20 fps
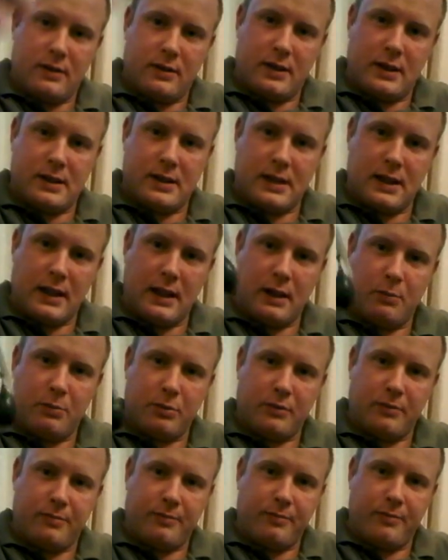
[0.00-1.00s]
this clip
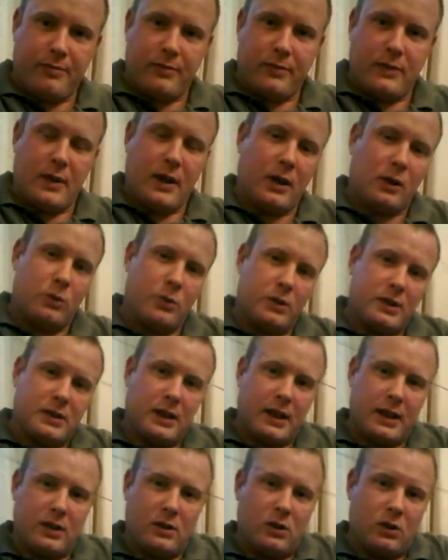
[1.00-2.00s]
and all this
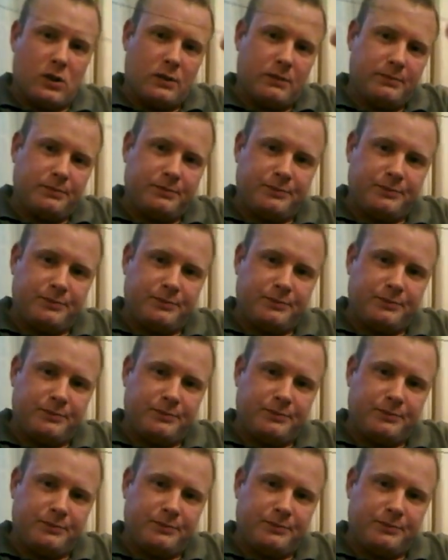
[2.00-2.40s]
lead core.